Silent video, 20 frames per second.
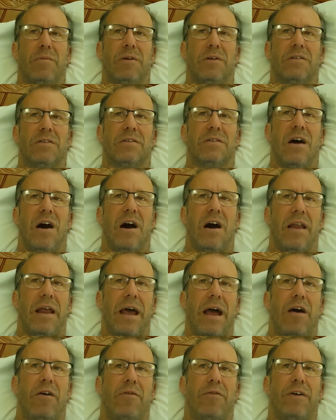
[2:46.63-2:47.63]
It's not
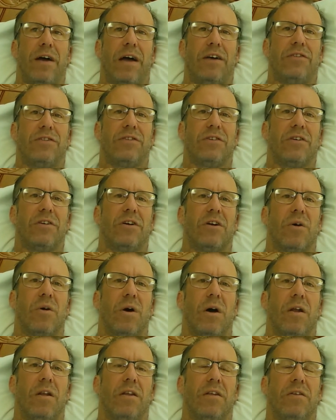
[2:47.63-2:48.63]
how fast you can go
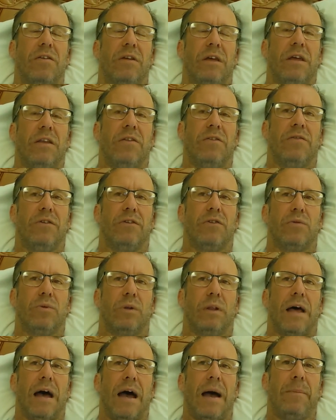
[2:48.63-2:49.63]
on an individual
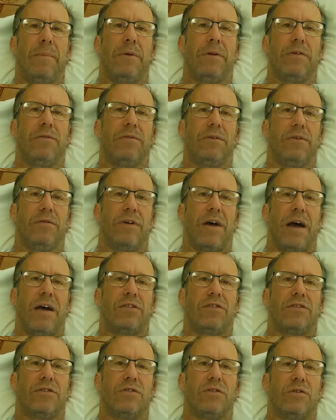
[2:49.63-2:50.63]
lap, and if the
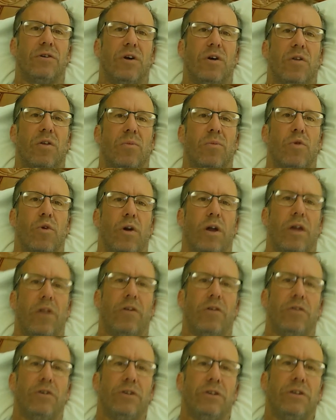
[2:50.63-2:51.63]
faster you go, the more
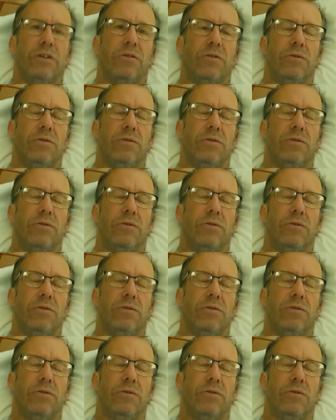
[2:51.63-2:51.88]
energy you